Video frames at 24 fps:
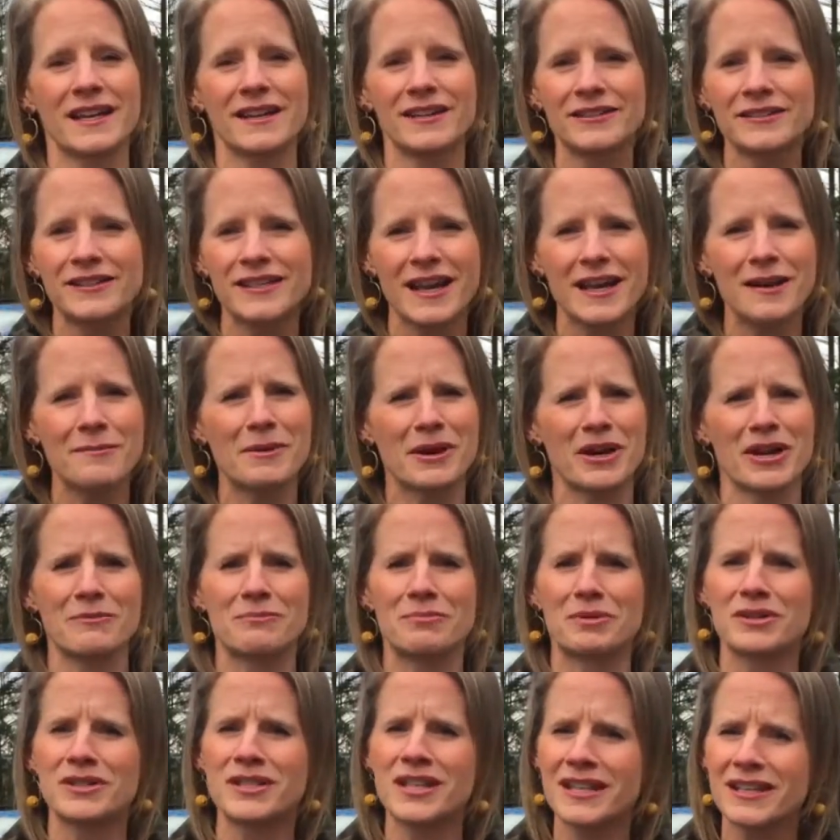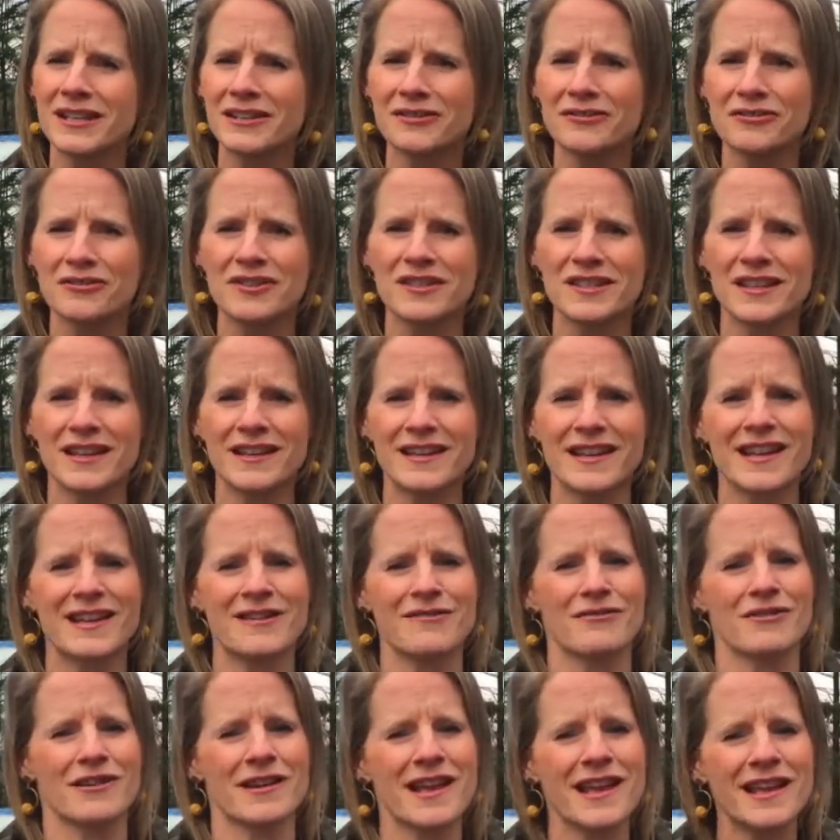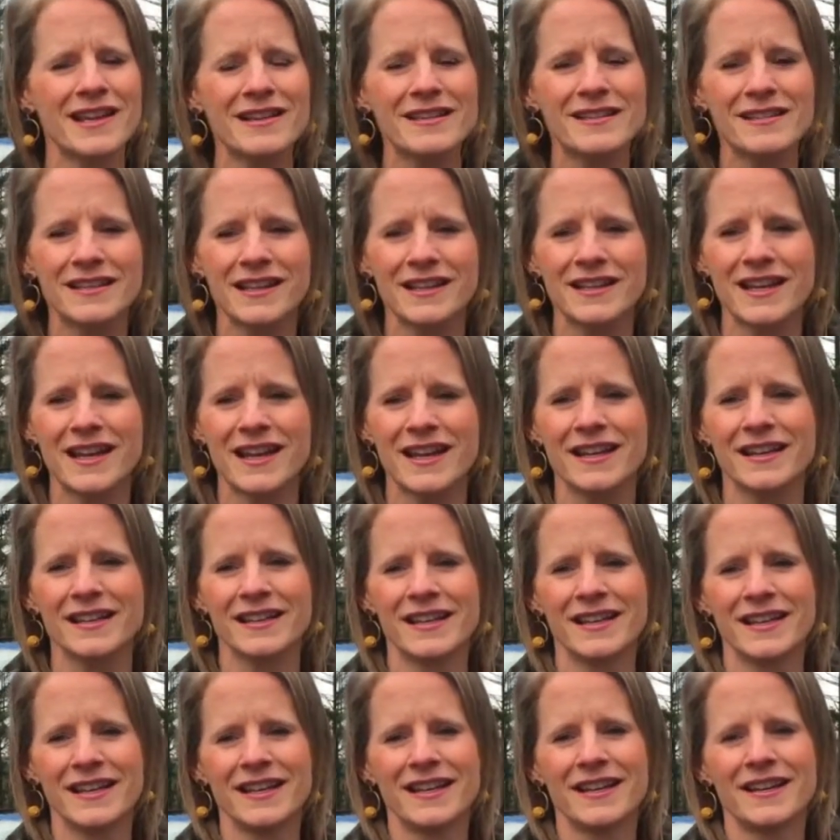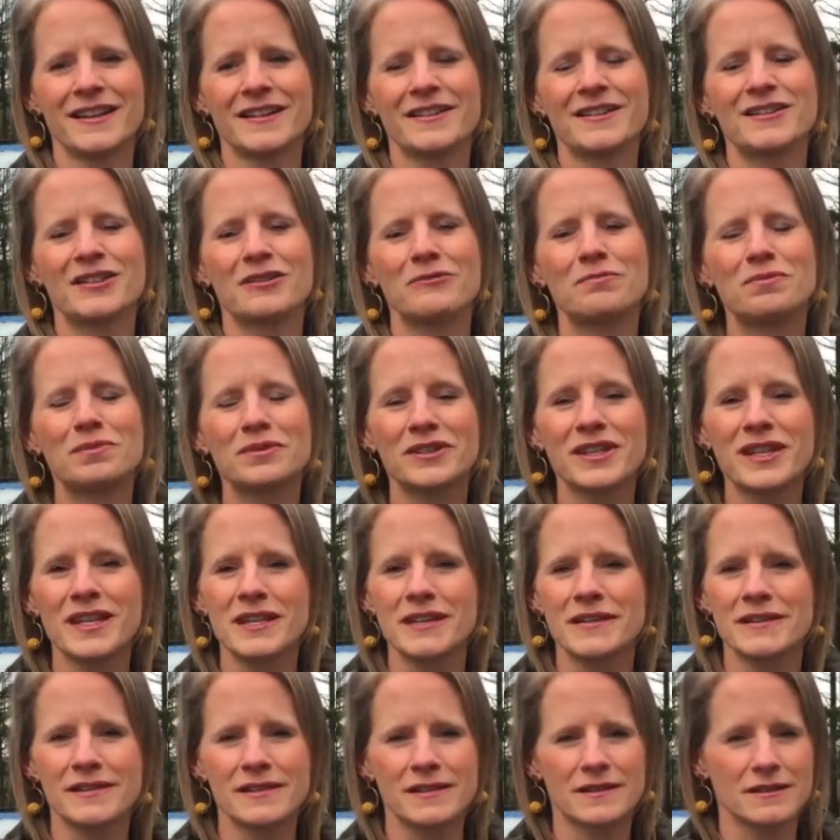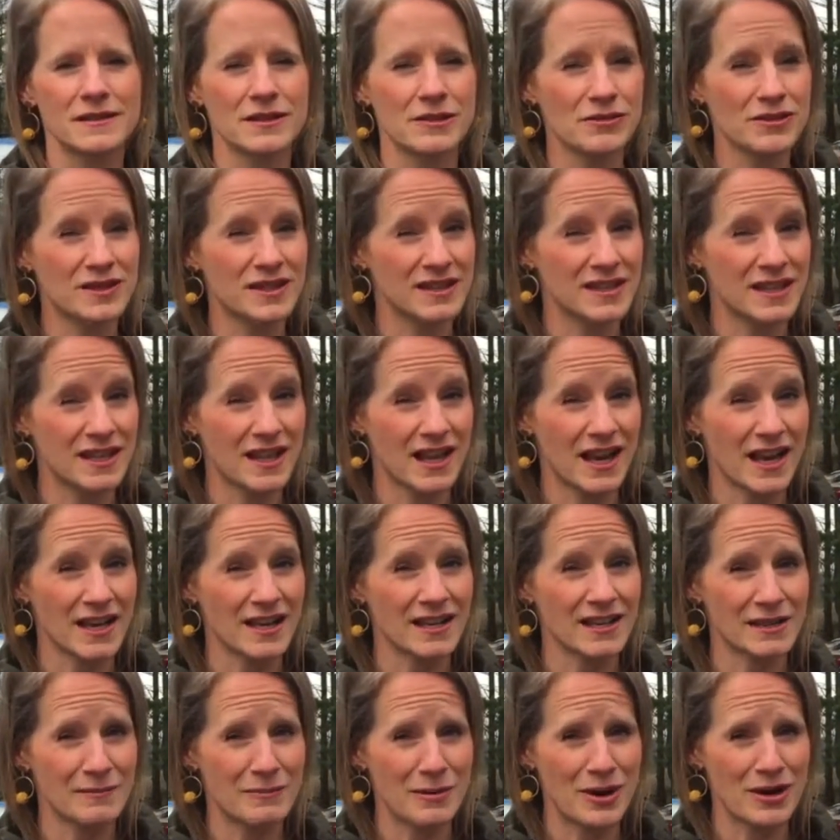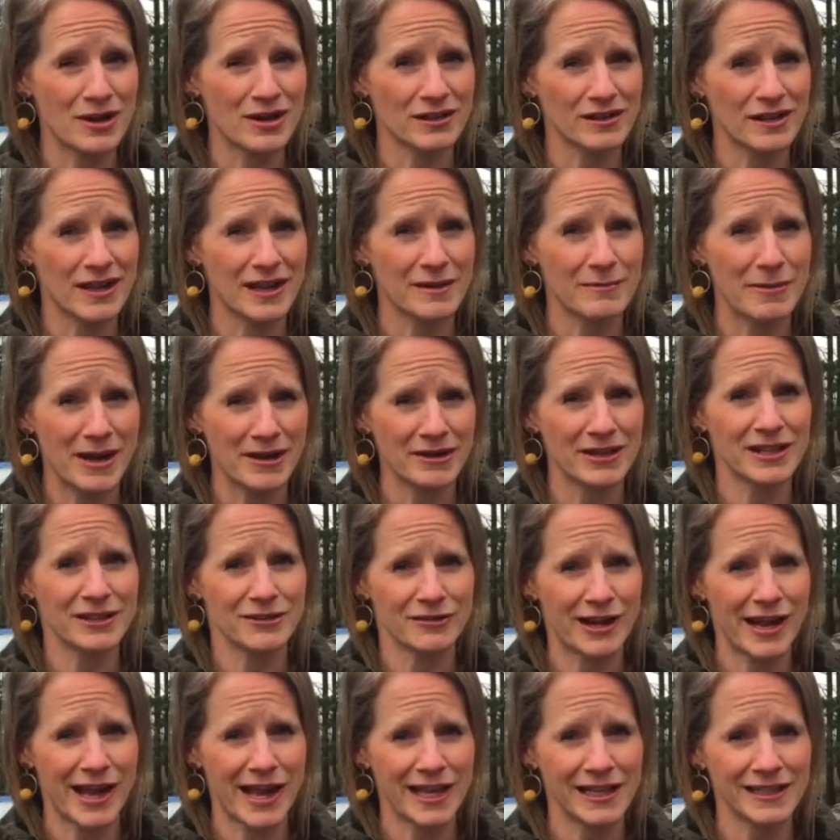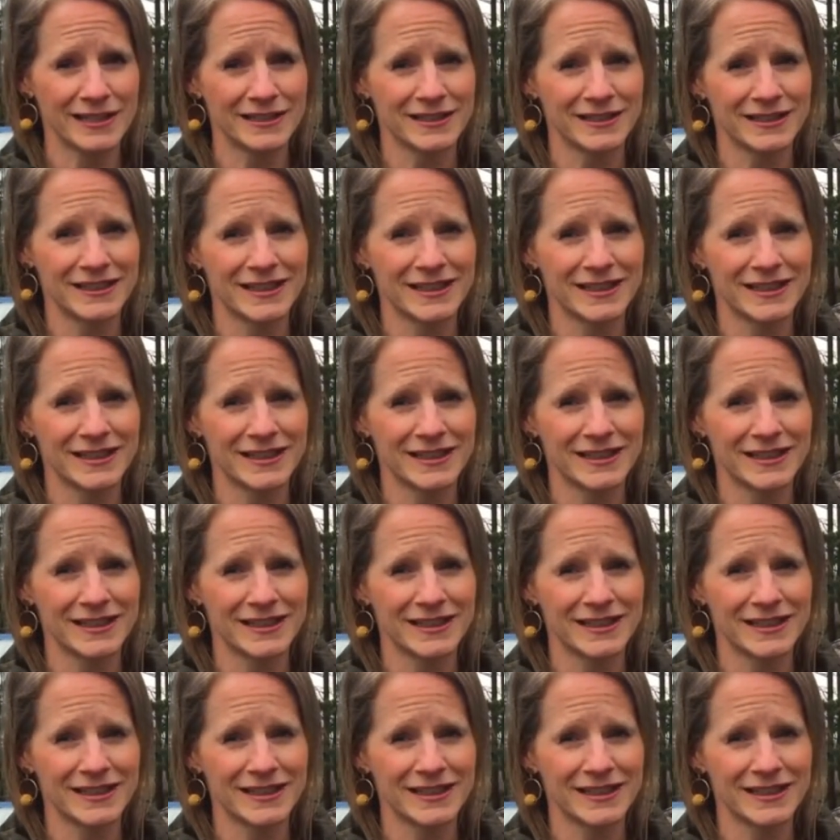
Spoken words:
LDUB on a particular Sunday or on any Sunday. So please, no stink eye in the parking lot about it, okay?